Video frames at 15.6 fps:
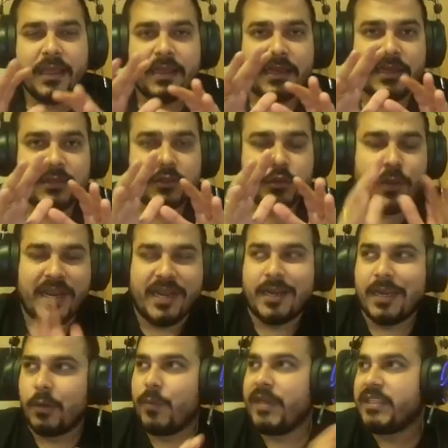Guys, one
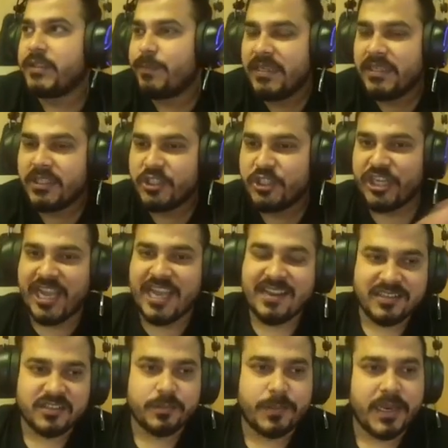request, please
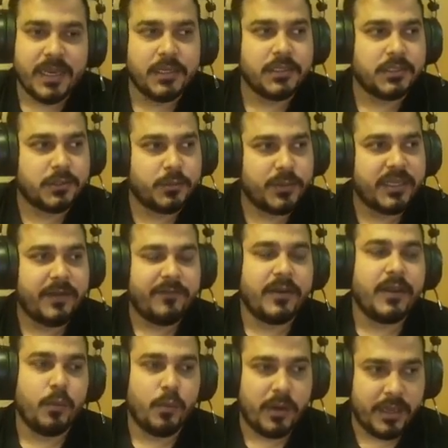share this playlist with
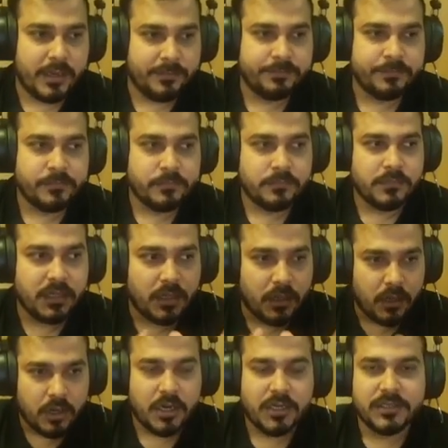everyone
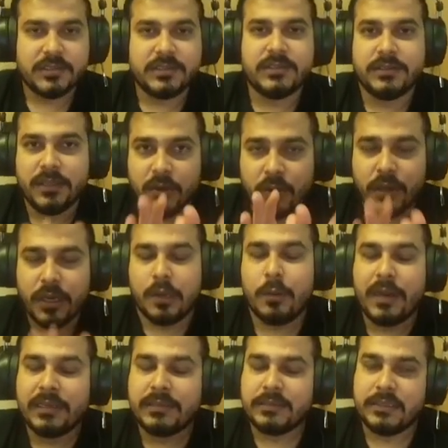because you
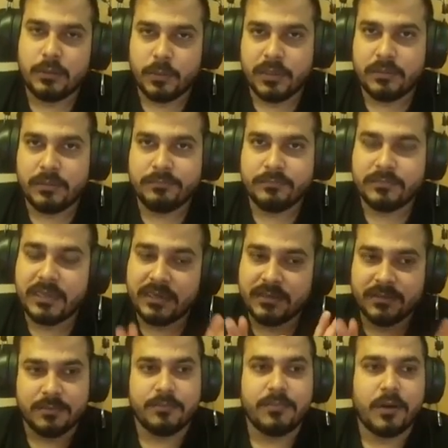require SQL. That
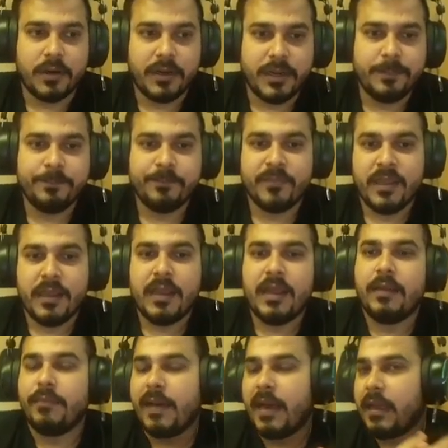is important.
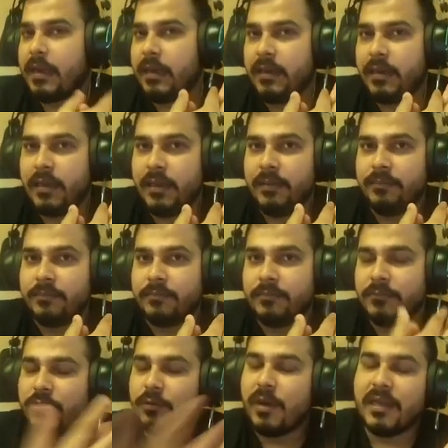And parallelly,
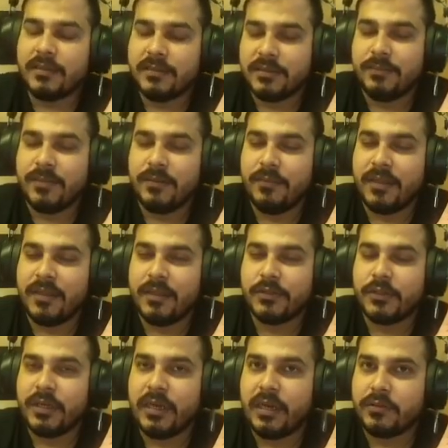you answer me whether
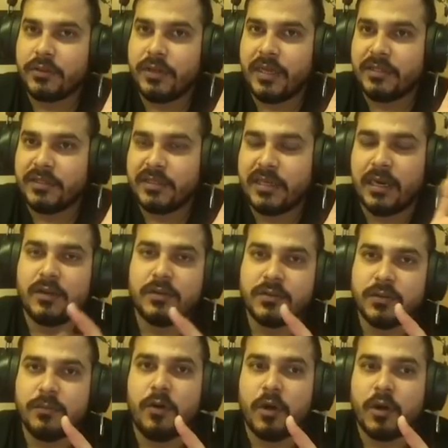should I start
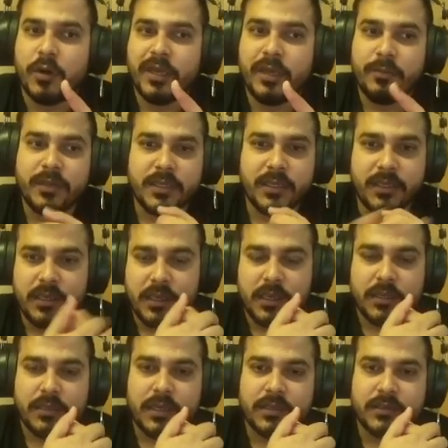also MongoDB.
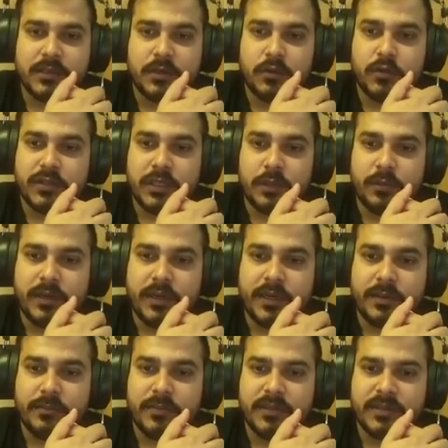There is a NoSQL
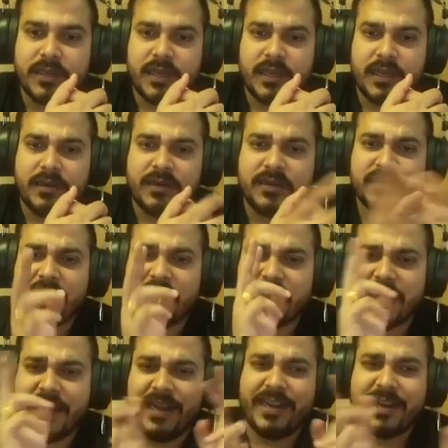database. And again, it's
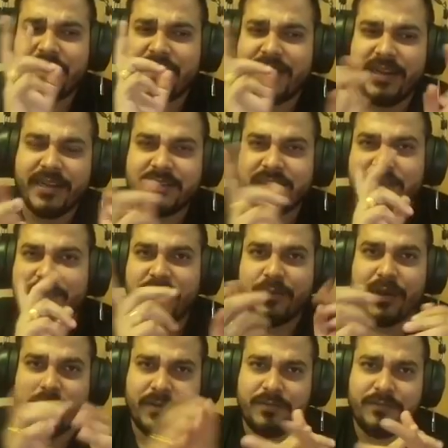like alternate days, every
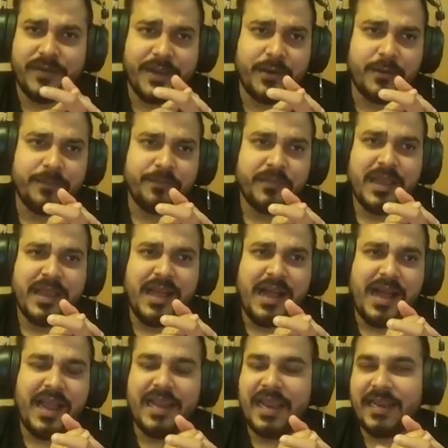one video.
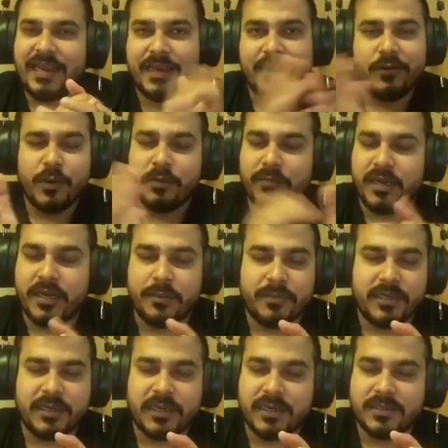I like doing
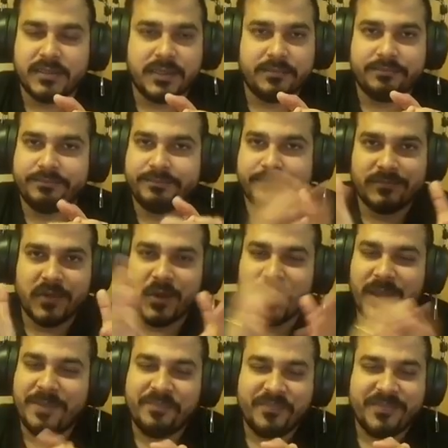multiple tasking.
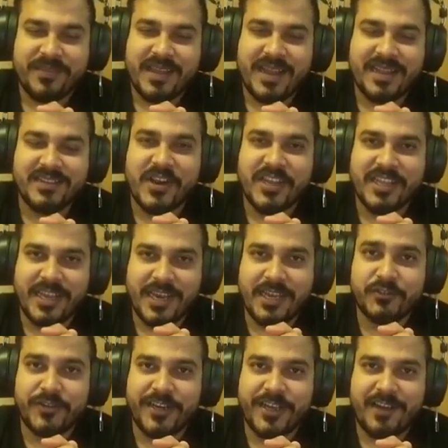Okay. I'll see you all in the
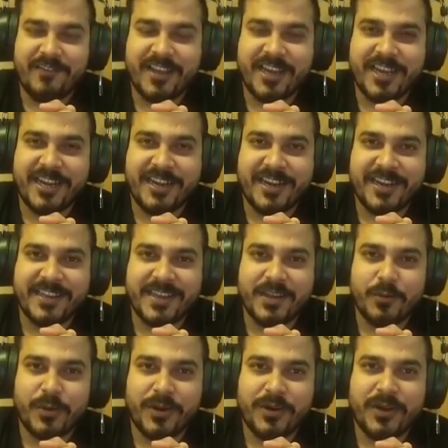next video. Have a great day. Thank
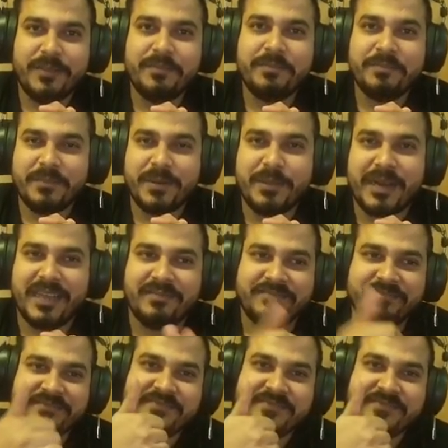you and all. Bye bye.